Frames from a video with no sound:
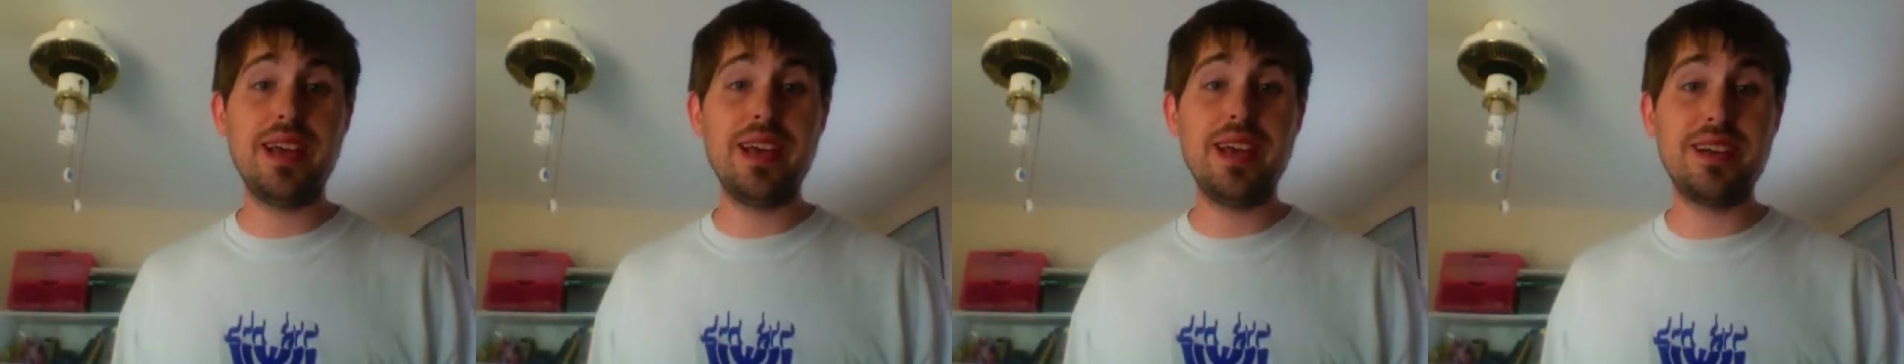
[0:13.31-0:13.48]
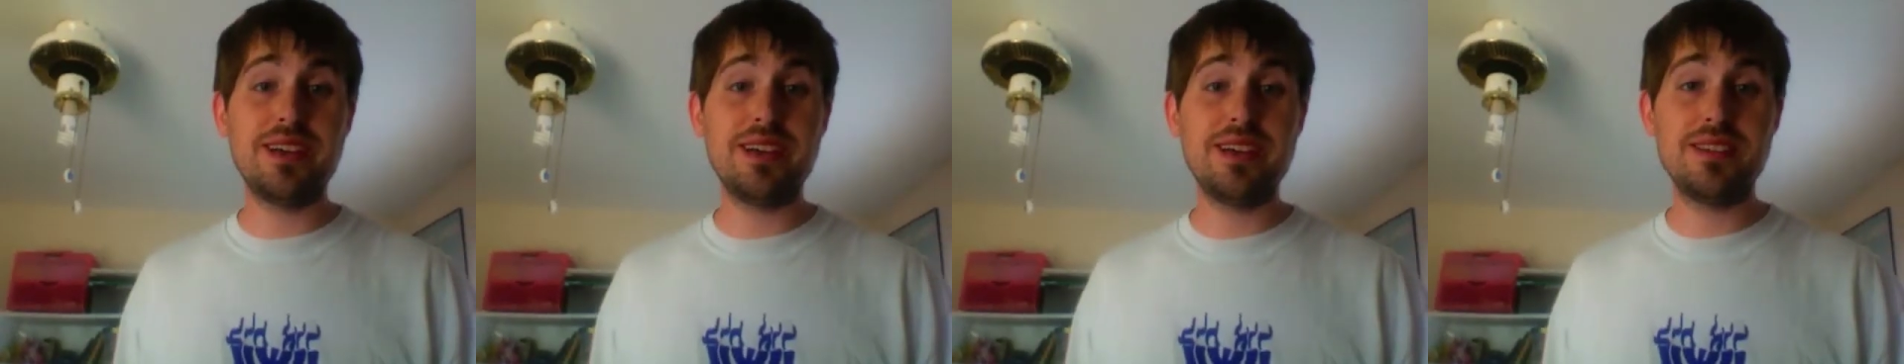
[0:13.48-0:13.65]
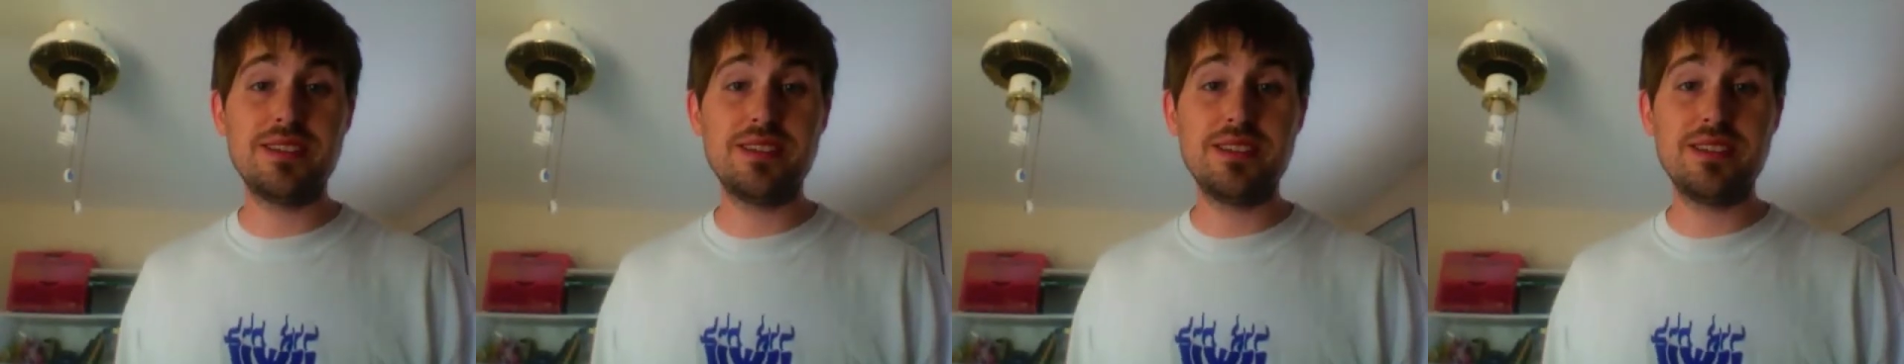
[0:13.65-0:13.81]
Hey
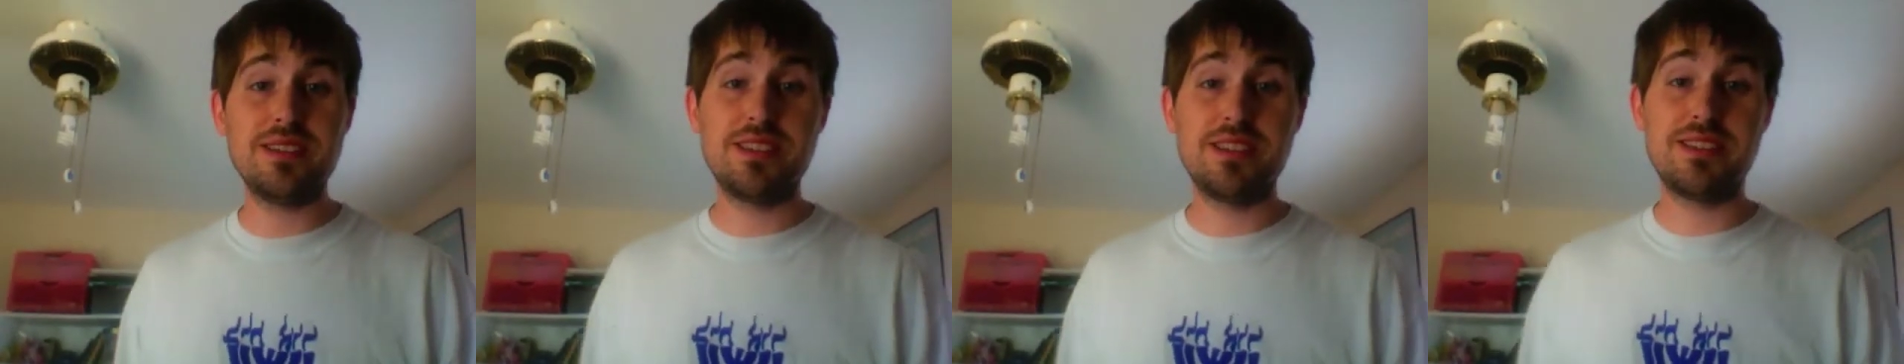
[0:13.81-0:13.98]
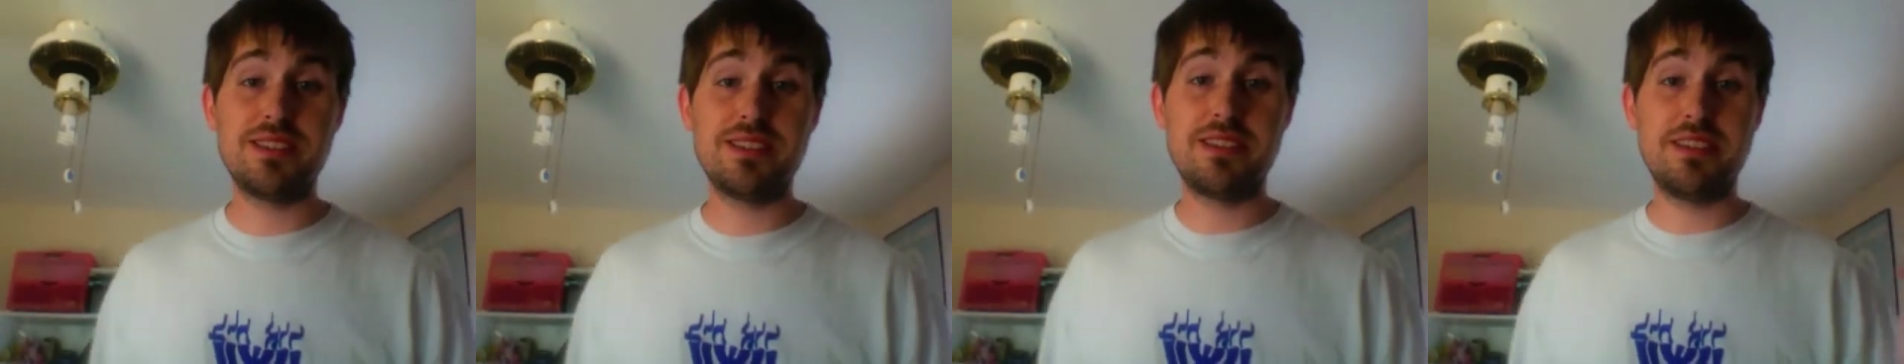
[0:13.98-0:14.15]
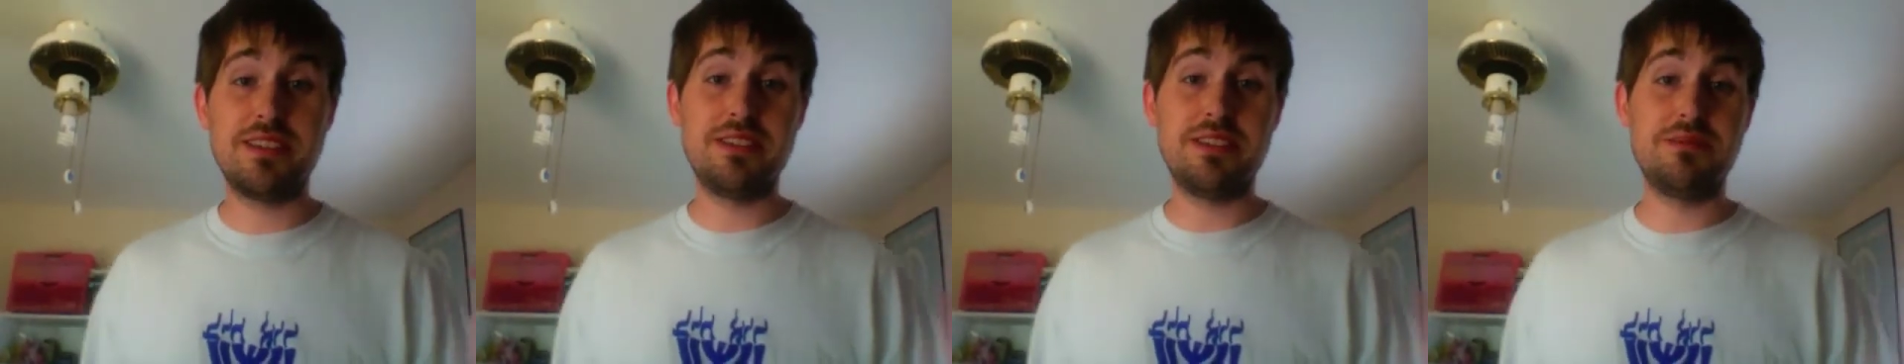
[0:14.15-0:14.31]
guys, this is in
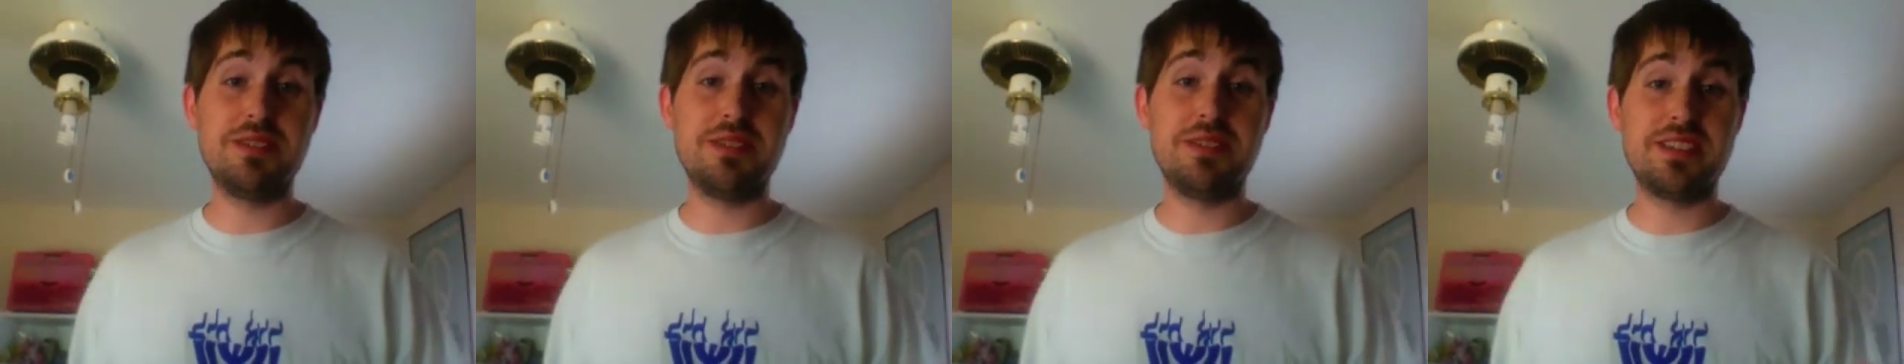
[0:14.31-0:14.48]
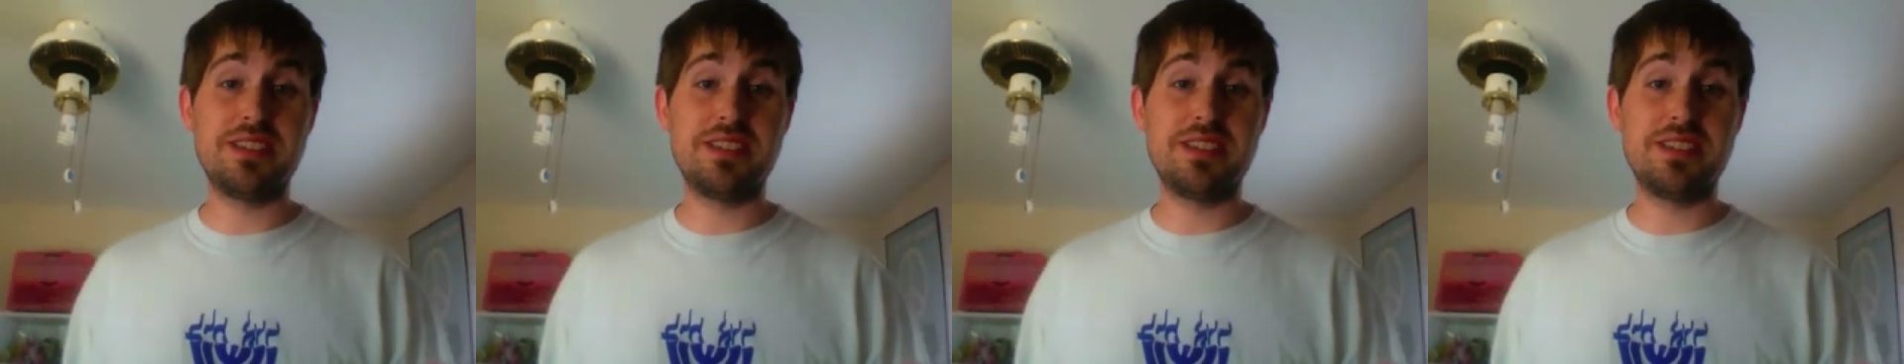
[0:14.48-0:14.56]
case you missed